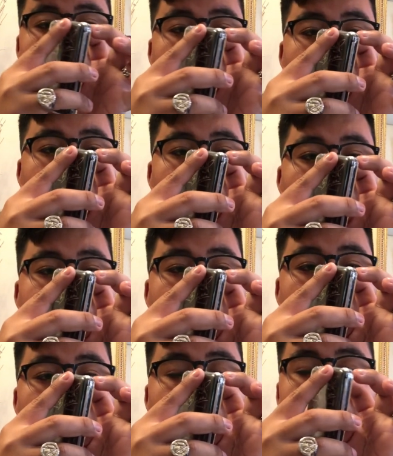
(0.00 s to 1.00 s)
uh,
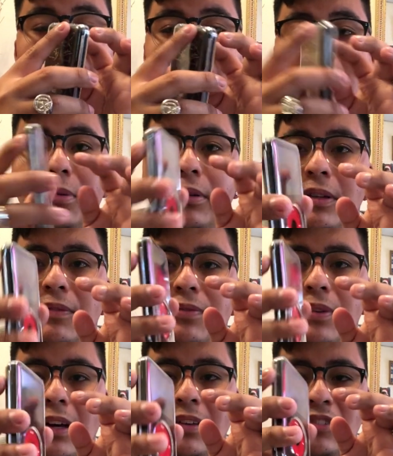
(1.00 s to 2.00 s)

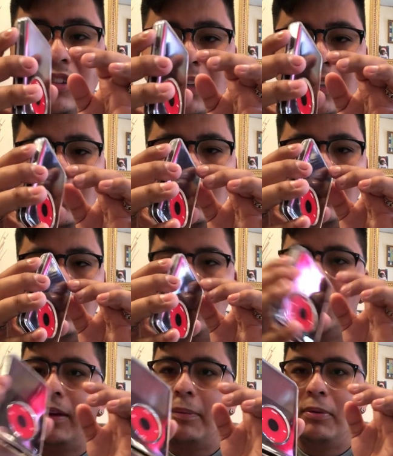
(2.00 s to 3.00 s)
5.5 gen, the
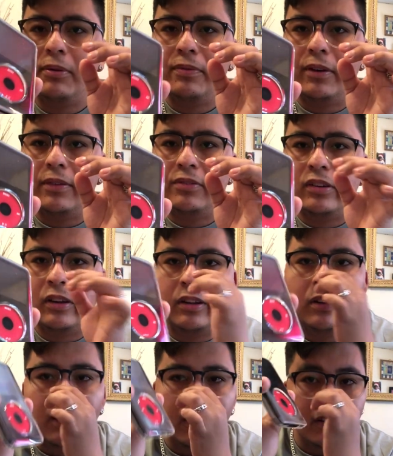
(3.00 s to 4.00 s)
5.5 gen.
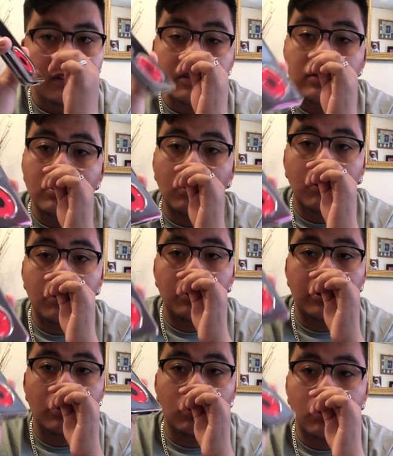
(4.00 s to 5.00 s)
This is the one
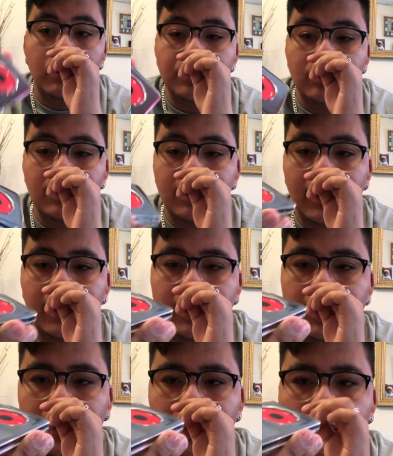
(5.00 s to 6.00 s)
with the Wolfson
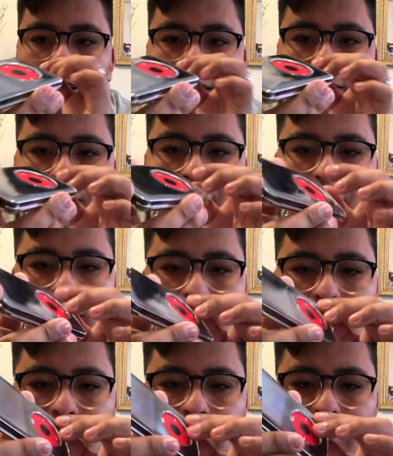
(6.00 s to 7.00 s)
DAC, and
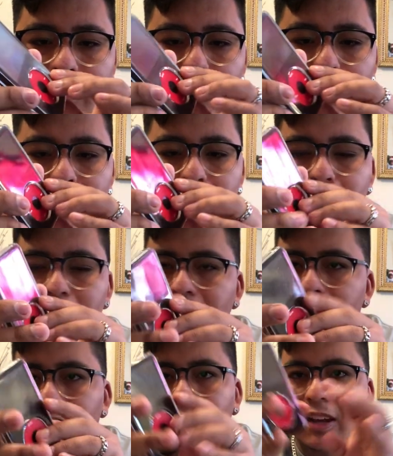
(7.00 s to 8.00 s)
it's like the most,
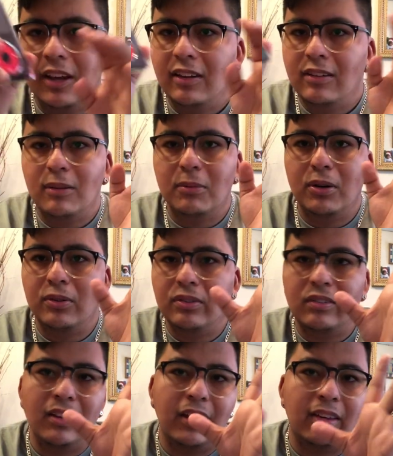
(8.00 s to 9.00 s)
the
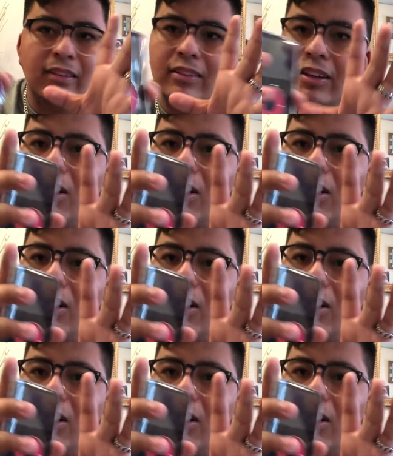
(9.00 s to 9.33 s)
most like the